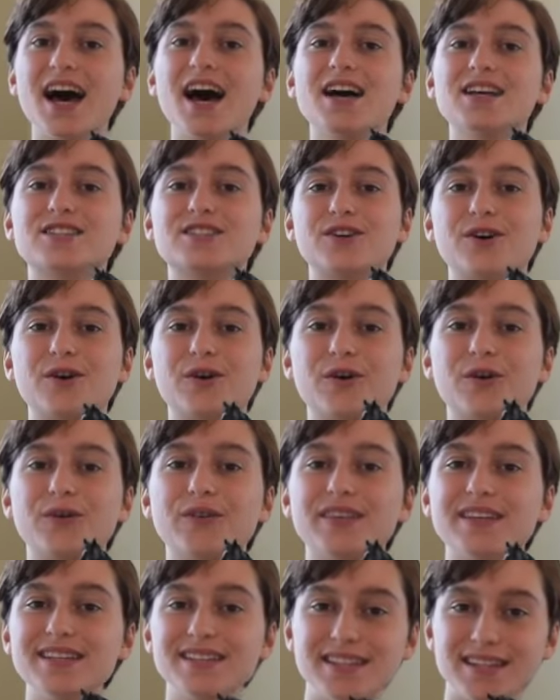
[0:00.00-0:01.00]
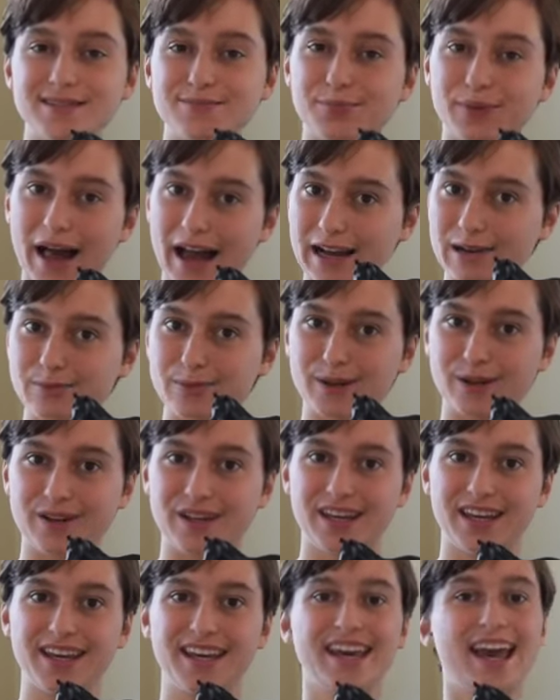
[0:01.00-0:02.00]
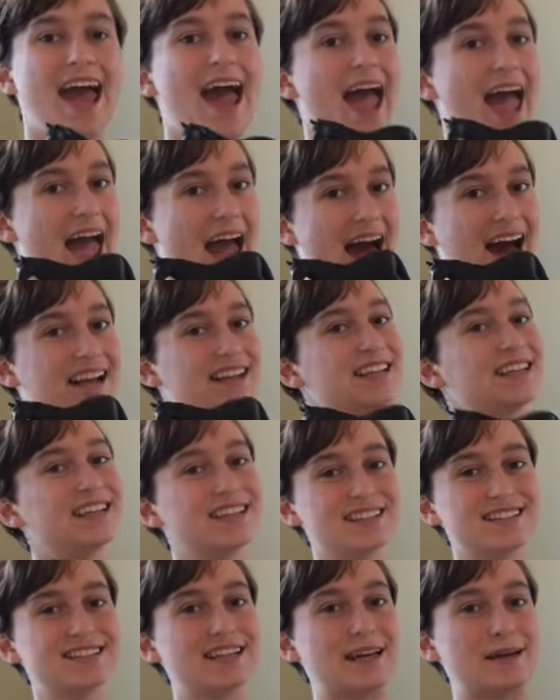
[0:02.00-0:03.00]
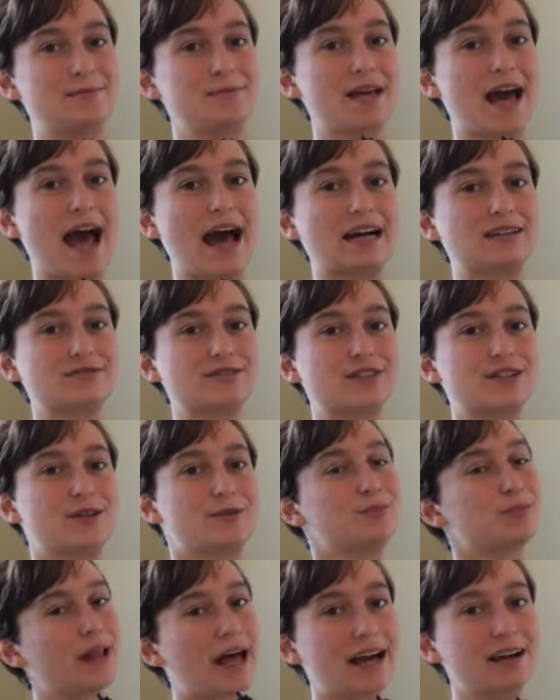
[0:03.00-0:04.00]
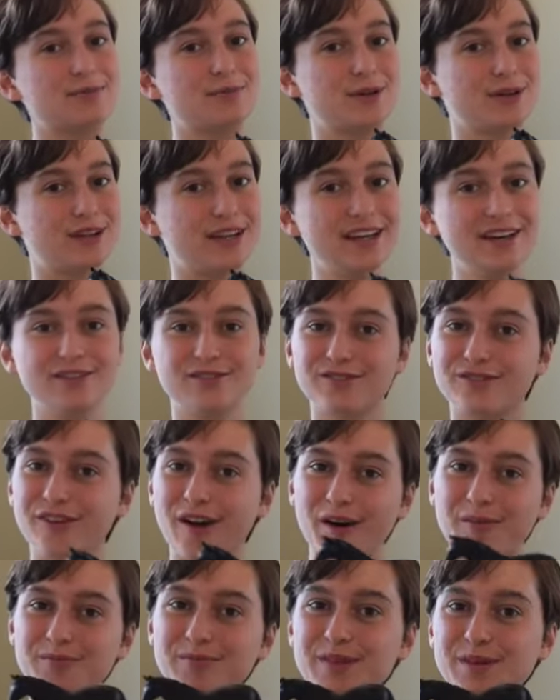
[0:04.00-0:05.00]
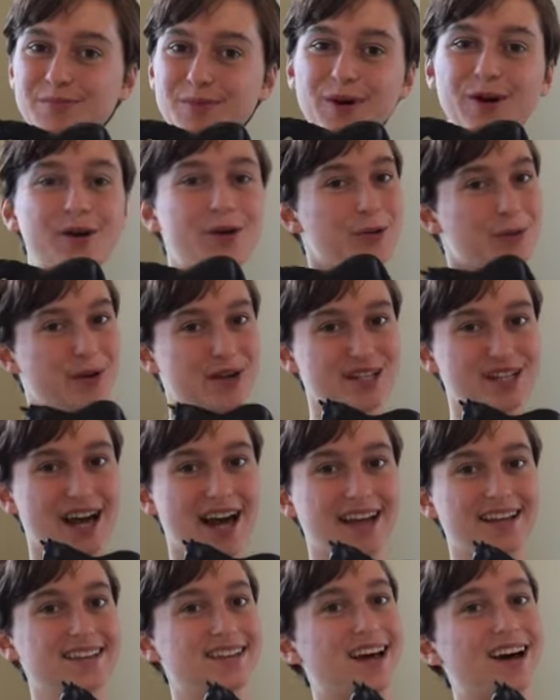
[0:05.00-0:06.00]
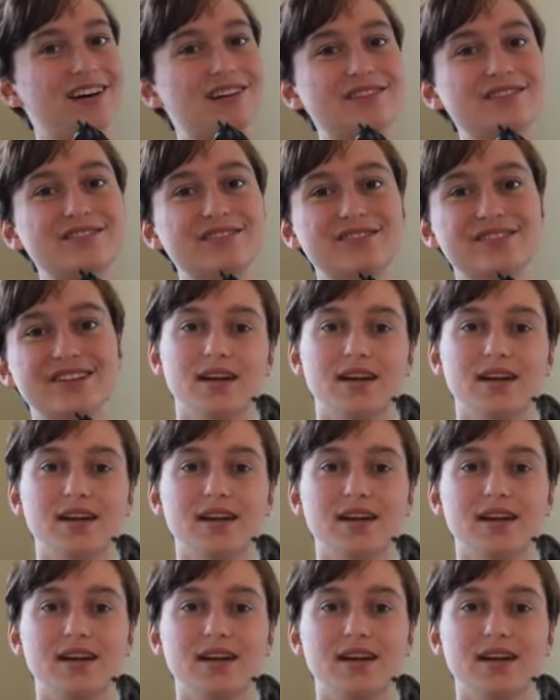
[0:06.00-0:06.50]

So this is Black Beauty, and he is named after Black Beauty from the book, which I love.